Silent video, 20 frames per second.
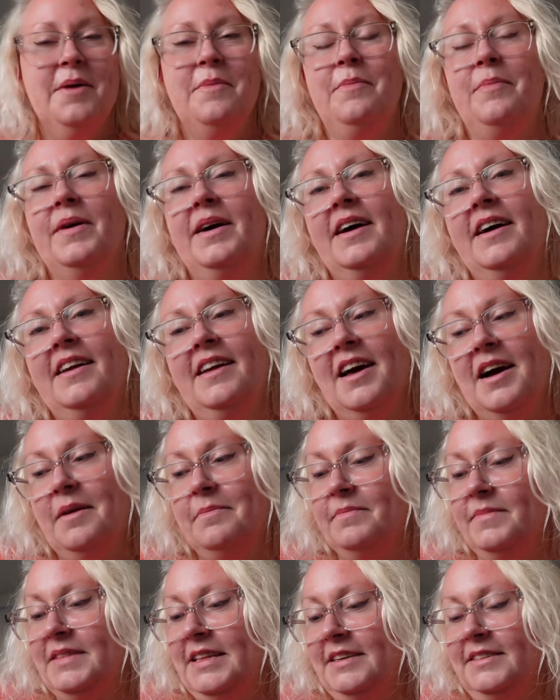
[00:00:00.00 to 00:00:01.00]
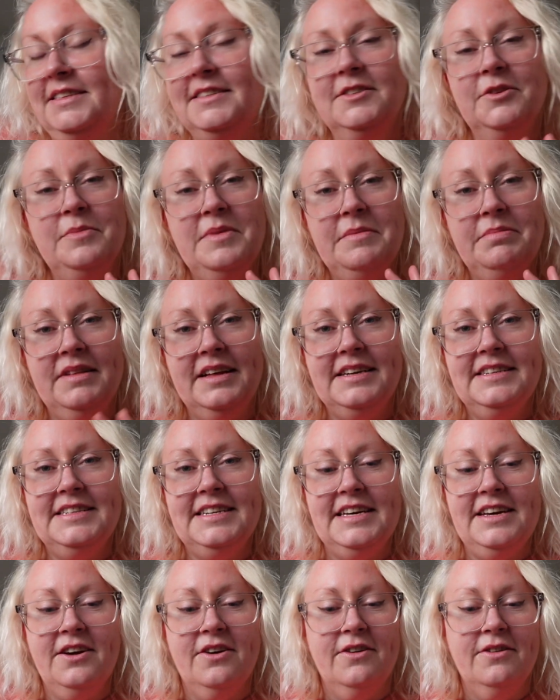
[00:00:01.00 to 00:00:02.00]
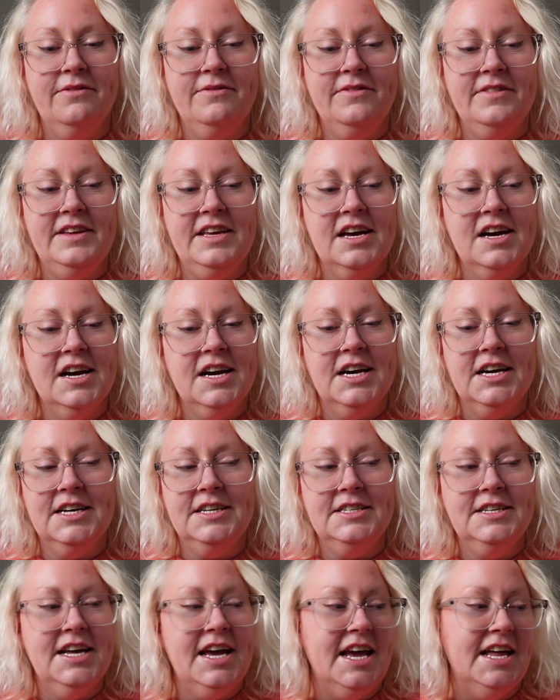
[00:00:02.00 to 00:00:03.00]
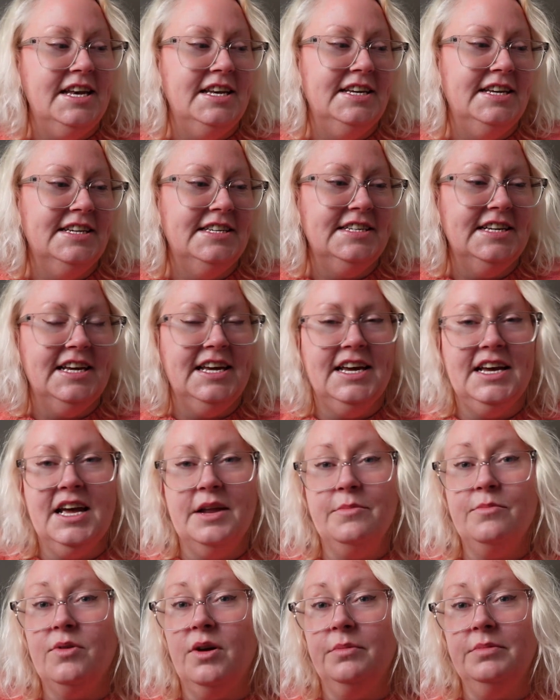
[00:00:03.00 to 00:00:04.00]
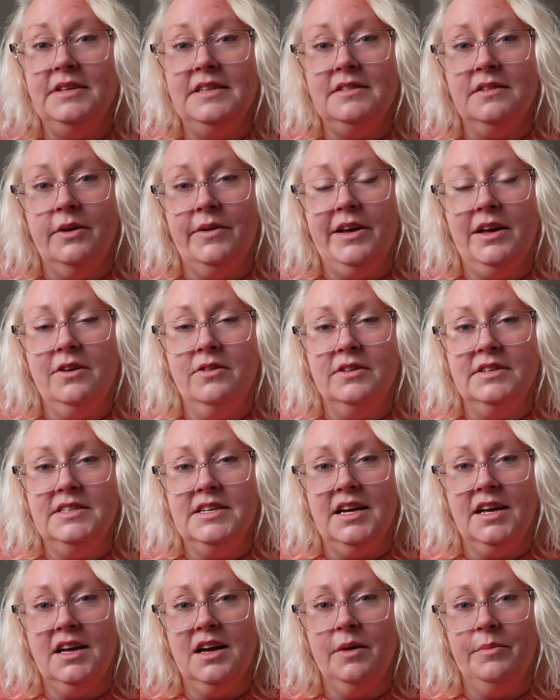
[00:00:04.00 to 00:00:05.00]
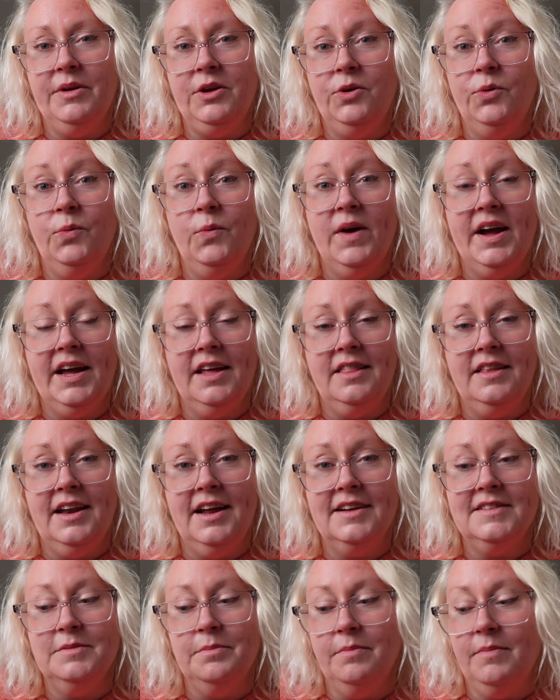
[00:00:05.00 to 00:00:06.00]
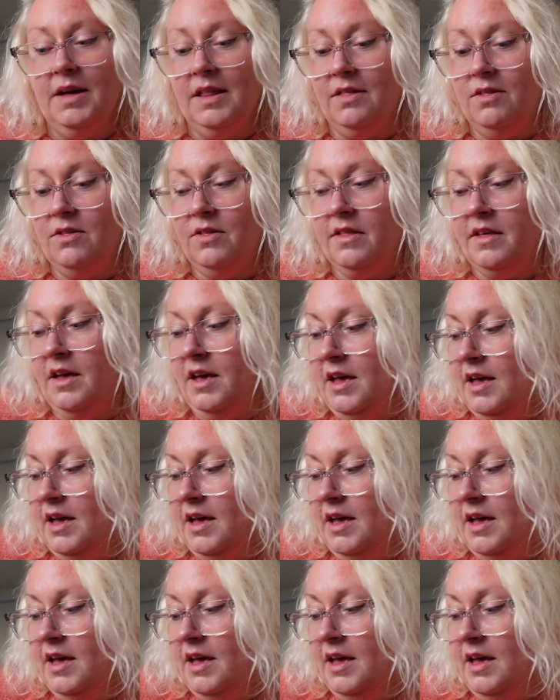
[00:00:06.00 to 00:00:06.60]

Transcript: But there'll still be plenty of yarn and knitting and probably sewing content coming your way in the next month.